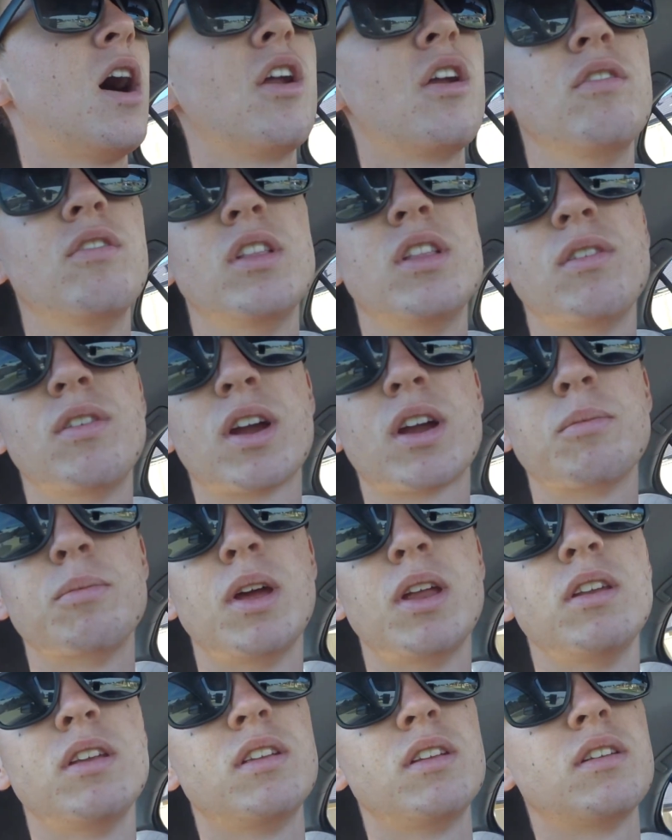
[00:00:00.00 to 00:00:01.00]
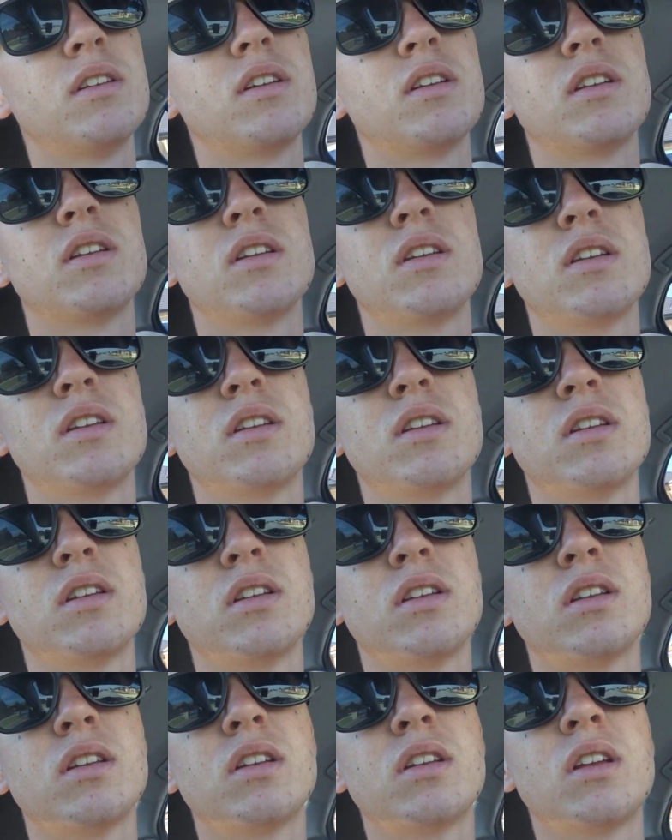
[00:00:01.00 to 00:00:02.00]
I don't really recommend it.
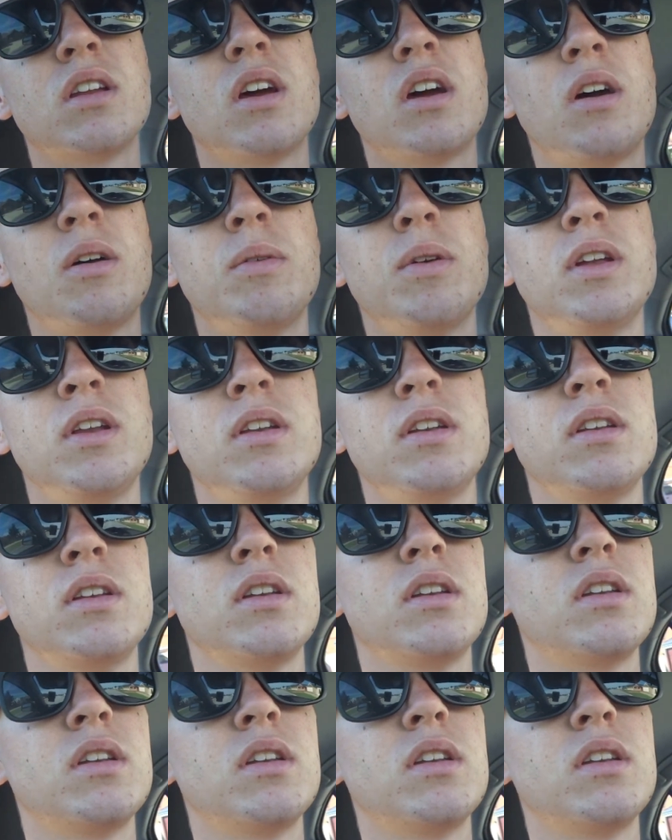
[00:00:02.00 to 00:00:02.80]
I mean,